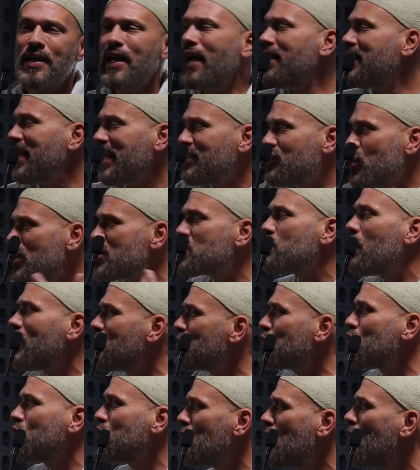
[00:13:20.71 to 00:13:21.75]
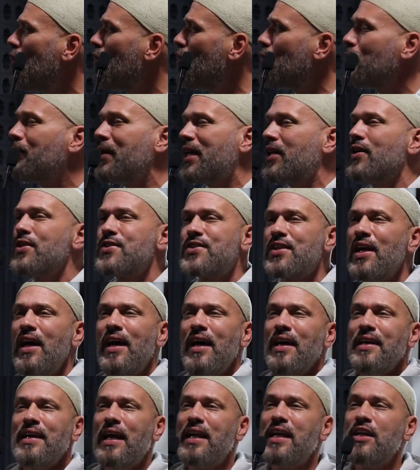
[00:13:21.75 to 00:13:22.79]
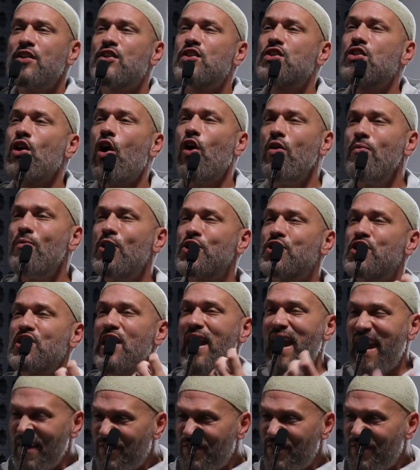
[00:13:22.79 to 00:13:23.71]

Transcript: And they just want to know, because so much